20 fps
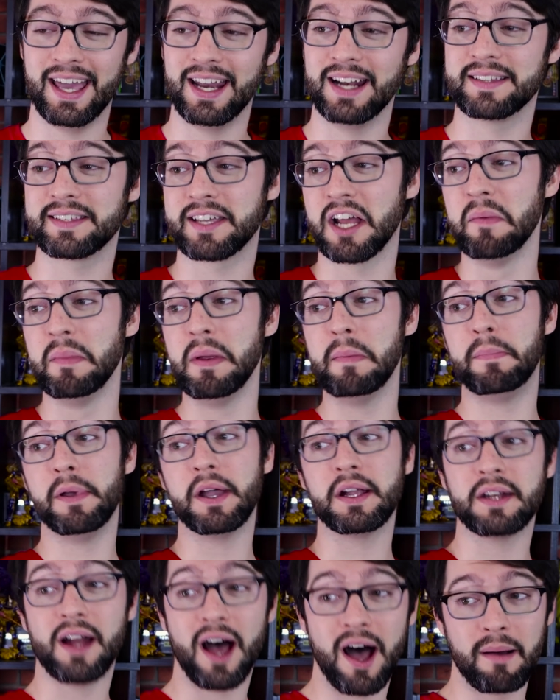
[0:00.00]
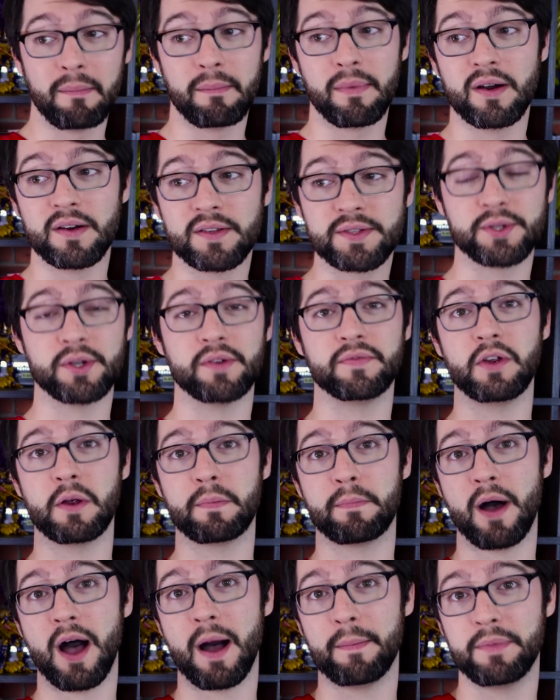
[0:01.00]
And it's gonna be big number, so if you're
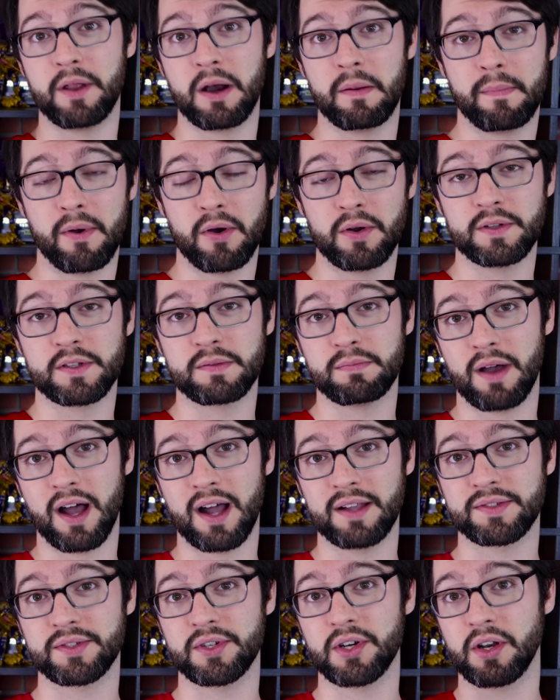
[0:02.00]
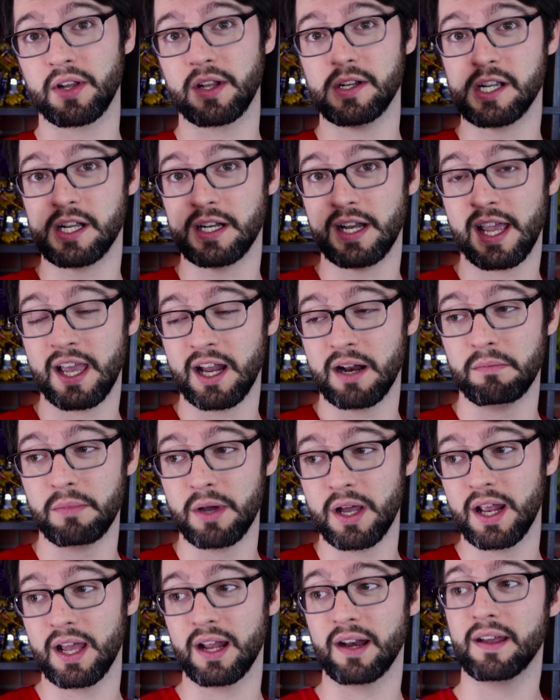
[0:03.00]
popped an opponent's monster and you can hit them
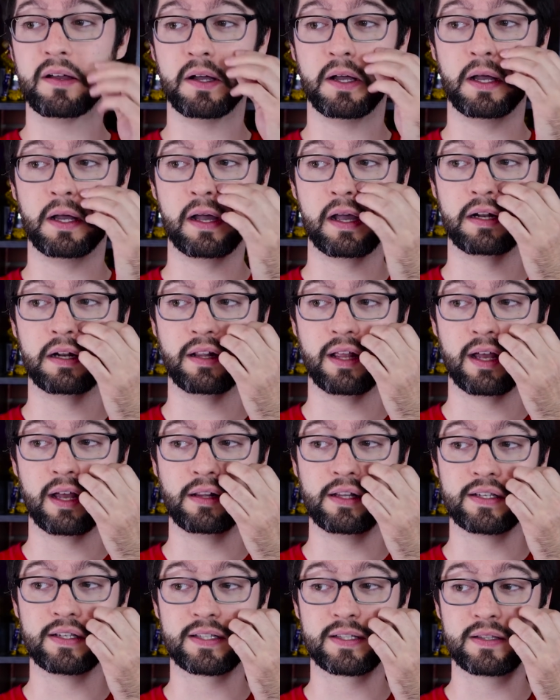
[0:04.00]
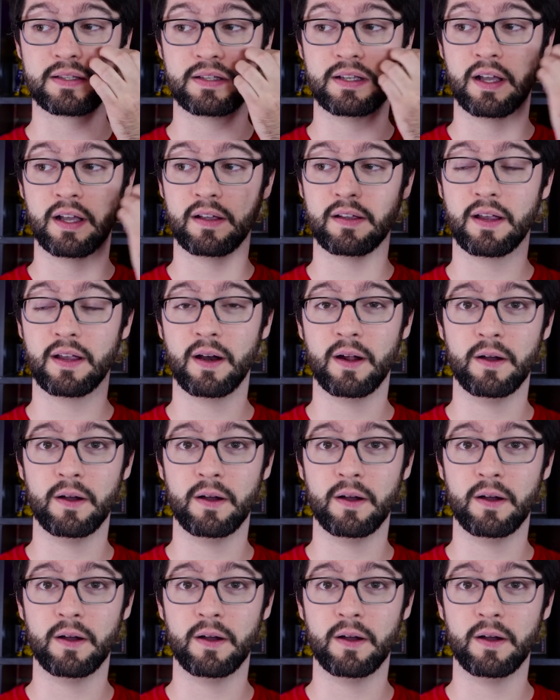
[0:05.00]
with it, uh, at, at least, you